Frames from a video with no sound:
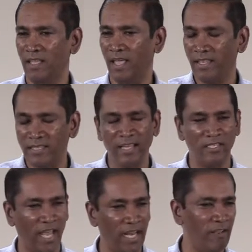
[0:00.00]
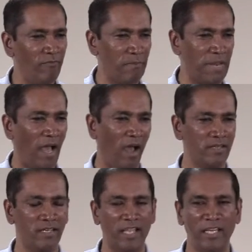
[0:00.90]
It's a journey from now
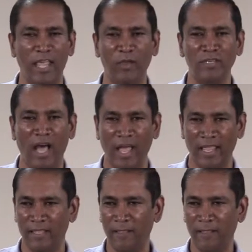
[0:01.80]
until the day you die,